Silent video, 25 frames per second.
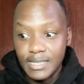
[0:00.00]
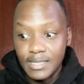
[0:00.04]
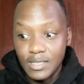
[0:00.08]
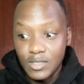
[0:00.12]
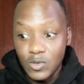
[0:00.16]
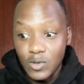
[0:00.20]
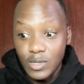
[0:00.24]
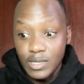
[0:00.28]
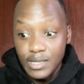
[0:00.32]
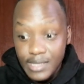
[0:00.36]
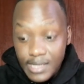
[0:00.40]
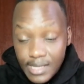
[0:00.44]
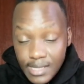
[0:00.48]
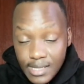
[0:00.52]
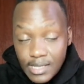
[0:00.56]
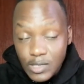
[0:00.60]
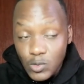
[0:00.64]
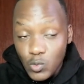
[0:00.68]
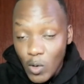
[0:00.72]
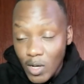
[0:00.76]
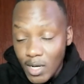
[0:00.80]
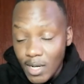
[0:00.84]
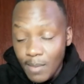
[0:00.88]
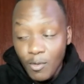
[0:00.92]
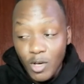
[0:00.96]
so this
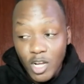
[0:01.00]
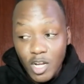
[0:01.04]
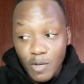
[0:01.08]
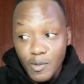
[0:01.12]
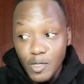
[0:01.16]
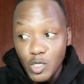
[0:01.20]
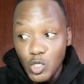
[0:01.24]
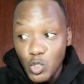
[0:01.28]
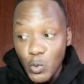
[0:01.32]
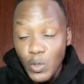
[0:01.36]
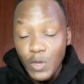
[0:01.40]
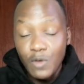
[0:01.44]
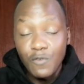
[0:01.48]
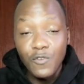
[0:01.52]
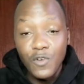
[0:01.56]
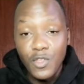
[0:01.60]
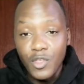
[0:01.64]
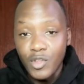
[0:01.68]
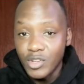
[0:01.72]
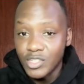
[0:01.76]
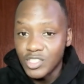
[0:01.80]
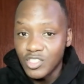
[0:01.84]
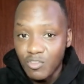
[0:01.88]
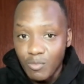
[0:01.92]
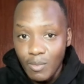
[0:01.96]
is what I'm going to be doing for
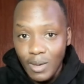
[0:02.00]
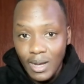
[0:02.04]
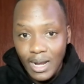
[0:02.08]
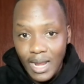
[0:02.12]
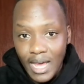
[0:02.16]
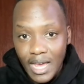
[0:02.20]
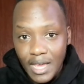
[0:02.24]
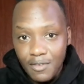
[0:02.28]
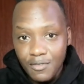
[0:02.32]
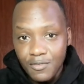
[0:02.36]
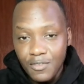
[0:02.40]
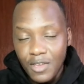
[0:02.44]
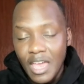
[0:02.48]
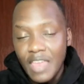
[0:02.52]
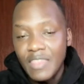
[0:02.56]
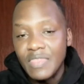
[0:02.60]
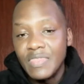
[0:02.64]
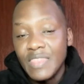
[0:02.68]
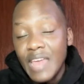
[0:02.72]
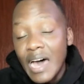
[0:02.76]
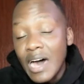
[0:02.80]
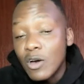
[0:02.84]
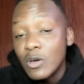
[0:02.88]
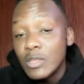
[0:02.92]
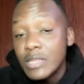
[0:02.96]
the rest of my life.
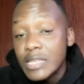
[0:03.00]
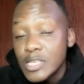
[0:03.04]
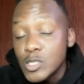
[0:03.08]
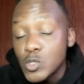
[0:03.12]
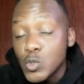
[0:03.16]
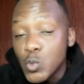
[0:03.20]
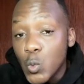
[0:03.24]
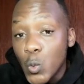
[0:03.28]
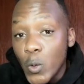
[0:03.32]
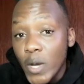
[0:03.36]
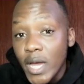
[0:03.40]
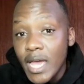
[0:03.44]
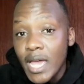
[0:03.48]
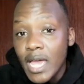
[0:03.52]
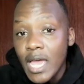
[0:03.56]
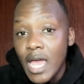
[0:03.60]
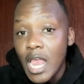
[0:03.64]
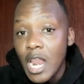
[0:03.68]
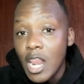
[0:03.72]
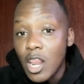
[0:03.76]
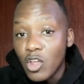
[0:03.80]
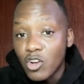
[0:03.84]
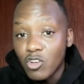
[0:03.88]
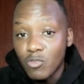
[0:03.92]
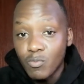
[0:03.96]
And now that's where
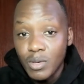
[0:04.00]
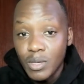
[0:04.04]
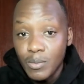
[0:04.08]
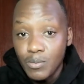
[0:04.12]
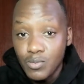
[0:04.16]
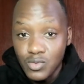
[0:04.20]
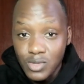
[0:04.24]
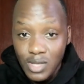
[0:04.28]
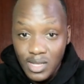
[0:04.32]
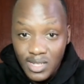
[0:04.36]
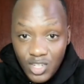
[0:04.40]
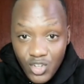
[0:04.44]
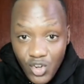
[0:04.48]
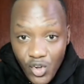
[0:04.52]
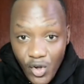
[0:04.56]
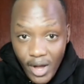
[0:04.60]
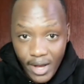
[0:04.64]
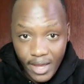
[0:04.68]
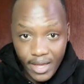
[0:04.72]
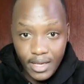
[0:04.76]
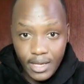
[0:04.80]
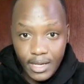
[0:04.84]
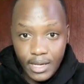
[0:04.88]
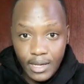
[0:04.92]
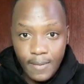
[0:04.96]
a lot of people start
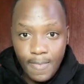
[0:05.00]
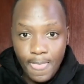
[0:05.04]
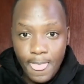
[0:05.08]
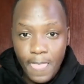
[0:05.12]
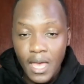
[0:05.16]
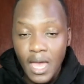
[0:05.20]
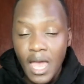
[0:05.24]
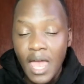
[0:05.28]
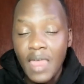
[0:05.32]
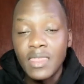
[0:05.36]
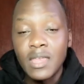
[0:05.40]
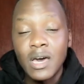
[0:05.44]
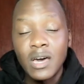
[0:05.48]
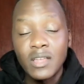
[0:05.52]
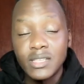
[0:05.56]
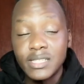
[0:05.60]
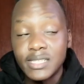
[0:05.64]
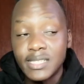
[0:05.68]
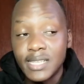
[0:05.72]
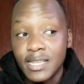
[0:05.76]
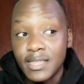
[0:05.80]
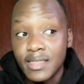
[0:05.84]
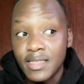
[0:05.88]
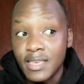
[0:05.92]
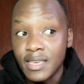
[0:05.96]
cracking, and now they
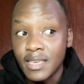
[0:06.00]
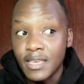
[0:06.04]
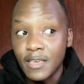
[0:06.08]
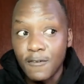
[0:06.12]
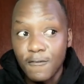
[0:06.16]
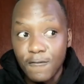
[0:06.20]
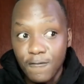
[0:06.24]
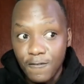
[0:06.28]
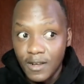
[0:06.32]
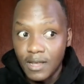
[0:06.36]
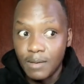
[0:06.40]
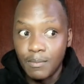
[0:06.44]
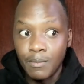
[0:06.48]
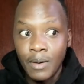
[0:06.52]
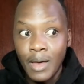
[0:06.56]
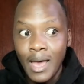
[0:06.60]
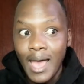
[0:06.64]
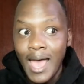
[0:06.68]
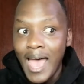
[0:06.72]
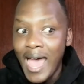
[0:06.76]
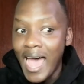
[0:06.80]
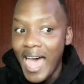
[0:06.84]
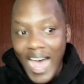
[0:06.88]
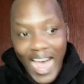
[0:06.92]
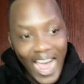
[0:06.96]
start thinking, flip,
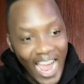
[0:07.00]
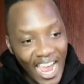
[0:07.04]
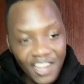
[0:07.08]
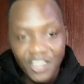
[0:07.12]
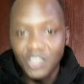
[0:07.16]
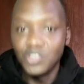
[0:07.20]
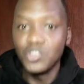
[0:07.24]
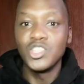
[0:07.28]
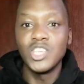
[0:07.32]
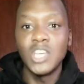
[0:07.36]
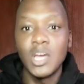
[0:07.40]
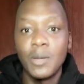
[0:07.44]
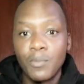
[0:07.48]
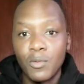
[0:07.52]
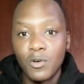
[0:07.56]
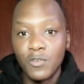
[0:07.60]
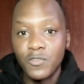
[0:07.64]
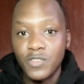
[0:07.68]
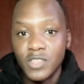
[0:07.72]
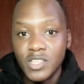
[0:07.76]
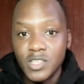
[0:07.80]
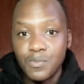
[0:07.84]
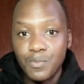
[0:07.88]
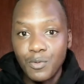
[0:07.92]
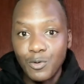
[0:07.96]
I need to jump
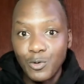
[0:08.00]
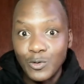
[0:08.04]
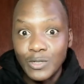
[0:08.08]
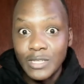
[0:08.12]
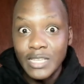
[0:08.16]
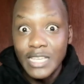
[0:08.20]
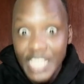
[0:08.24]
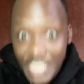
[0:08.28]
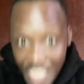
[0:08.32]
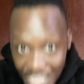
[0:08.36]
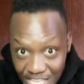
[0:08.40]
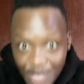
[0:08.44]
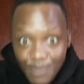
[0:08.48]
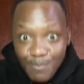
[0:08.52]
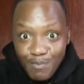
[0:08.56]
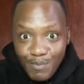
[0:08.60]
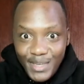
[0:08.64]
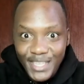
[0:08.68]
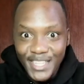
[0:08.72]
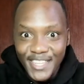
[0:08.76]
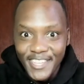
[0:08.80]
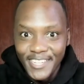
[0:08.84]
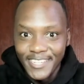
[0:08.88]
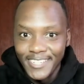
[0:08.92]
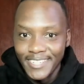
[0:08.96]
off this boat
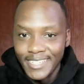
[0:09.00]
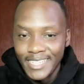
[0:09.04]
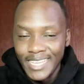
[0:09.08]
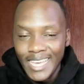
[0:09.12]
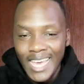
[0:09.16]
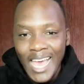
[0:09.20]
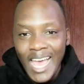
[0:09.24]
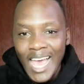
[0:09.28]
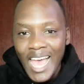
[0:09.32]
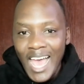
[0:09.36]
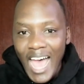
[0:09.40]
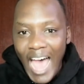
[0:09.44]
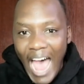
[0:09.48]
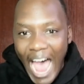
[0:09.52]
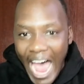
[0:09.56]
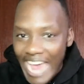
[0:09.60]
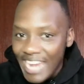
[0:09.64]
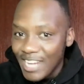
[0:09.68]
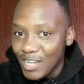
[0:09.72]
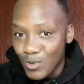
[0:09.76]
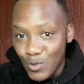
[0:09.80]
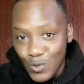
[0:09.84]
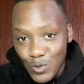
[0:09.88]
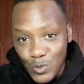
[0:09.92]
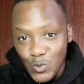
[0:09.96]
immediately.
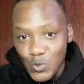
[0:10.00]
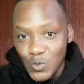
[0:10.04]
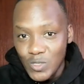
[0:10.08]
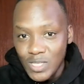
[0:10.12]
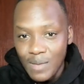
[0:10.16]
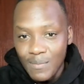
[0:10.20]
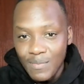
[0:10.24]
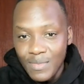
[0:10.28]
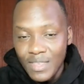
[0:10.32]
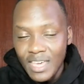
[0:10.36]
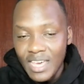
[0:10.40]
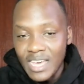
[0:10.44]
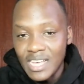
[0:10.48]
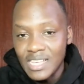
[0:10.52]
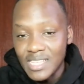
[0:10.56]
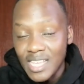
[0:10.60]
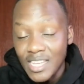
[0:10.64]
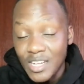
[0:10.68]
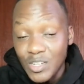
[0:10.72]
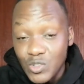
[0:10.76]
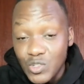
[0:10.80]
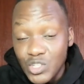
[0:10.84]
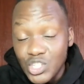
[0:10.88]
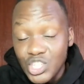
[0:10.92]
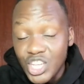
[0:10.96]
I need to do something else. I
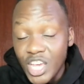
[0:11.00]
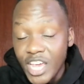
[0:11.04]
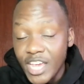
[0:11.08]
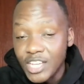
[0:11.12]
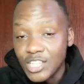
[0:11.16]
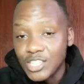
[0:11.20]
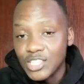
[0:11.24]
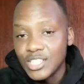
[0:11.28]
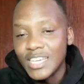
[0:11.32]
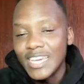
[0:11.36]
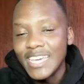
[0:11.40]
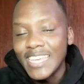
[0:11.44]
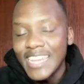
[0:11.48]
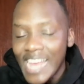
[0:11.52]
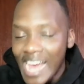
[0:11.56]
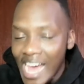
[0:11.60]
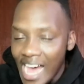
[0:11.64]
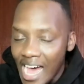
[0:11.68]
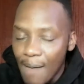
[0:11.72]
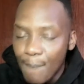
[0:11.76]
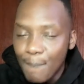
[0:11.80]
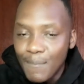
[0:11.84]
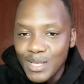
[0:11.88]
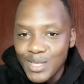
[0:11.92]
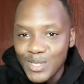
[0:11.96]
need to change. It
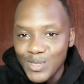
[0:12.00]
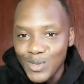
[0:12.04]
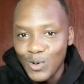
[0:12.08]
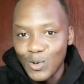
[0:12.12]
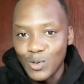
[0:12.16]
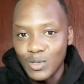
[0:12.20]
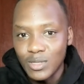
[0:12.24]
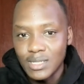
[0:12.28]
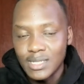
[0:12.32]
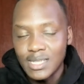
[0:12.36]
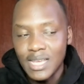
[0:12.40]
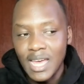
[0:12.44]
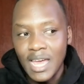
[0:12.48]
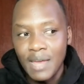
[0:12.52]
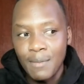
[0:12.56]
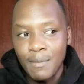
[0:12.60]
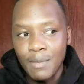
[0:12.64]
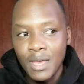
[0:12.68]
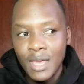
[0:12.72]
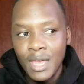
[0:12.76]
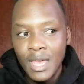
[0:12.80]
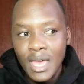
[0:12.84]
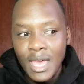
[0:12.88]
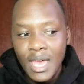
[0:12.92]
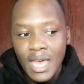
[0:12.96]
happens all the time.
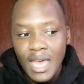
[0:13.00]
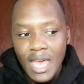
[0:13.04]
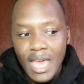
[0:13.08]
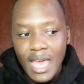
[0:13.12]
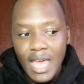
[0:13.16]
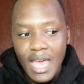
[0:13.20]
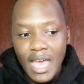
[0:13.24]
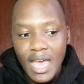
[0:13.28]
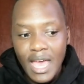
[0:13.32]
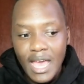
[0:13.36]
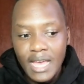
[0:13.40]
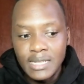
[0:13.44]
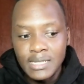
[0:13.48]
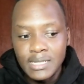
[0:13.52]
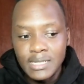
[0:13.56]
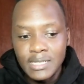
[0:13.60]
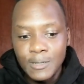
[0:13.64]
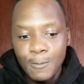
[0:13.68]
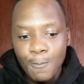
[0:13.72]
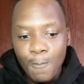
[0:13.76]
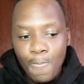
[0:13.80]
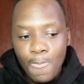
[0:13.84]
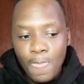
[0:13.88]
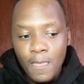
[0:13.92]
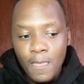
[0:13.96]
And